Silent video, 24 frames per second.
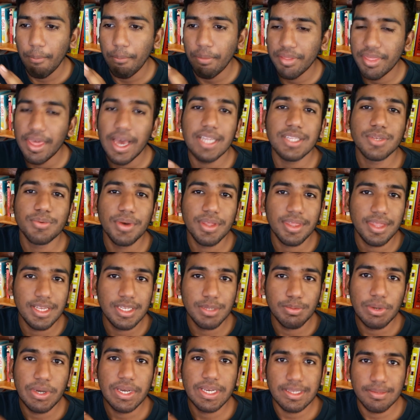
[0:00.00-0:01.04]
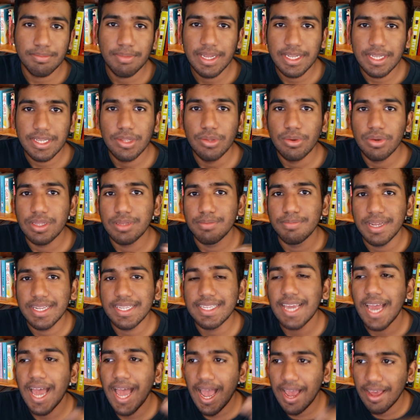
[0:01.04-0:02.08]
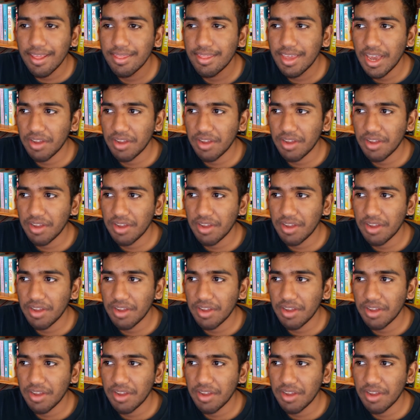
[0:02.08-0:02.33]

but that's what this book is meant to do. It's meant to add